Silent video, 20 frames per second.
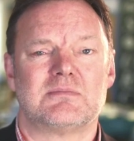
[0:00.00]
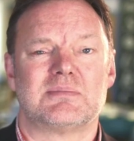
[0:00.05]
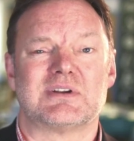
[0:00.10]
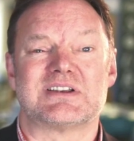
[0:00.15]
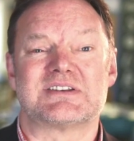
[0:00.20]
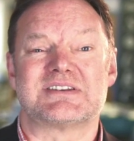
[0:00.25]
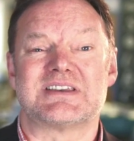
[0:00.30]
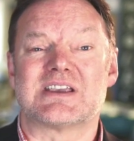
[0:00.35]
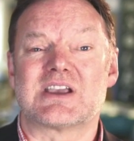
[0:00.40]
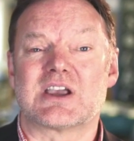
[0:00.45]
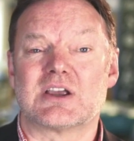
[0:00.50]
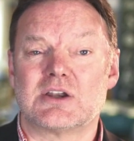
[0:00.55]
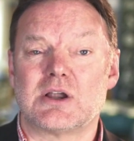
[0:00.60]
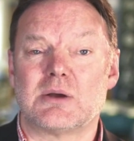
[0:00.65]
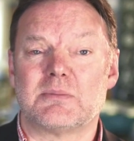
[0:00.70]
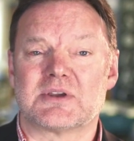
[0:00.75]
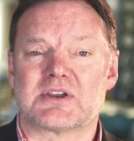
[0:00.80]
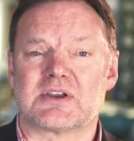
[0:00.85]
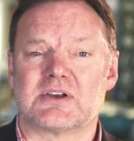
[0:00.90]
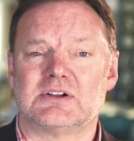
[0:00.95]
but is
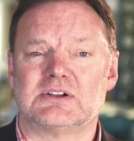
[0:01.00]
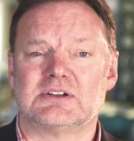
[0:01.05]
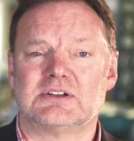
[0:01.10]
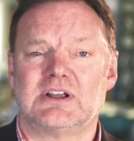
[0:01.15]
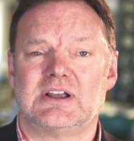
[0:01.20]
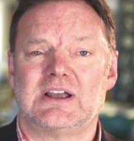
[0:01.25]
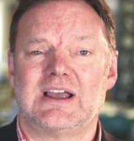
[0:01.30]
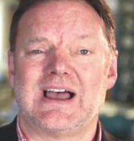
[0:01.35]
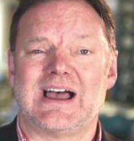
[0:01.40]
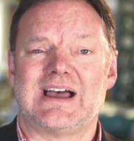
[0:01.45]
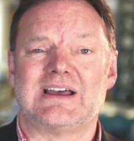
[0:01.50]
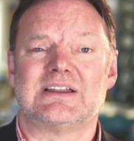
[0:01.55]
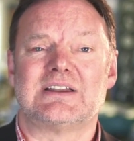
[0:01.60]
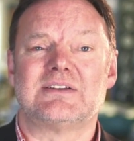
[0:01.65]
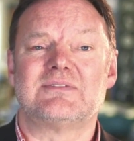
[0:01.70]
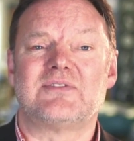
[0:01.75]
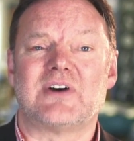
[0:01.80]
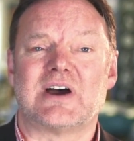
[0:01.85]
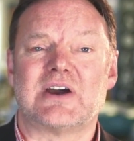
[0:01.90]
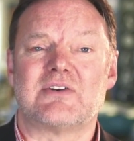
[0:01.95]
economical
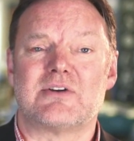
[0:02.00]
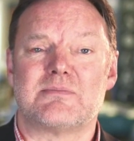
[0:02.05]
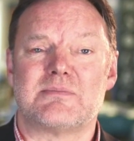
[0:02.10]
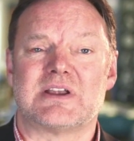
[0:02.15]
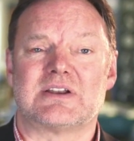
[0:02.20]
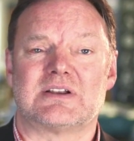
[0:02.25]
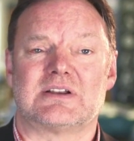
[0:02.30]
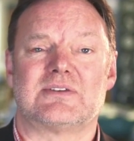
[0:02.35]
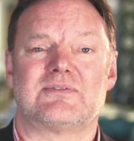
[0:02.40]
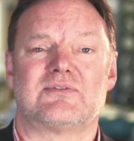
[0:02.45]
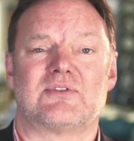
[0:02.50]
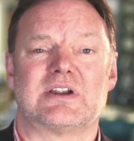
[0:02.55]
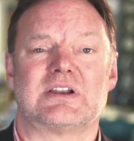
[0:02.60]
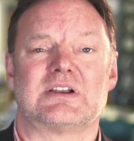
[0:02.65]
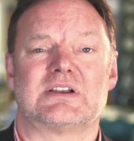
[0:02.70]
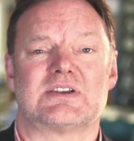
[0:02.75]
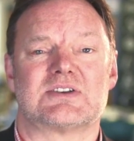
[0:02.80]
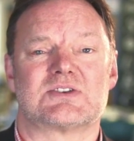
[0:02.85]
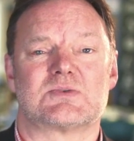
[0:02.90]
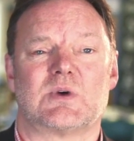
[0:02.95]
and environmentally
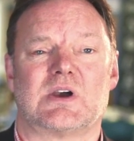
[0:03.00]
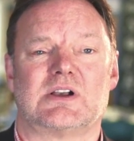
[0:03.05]
friendly as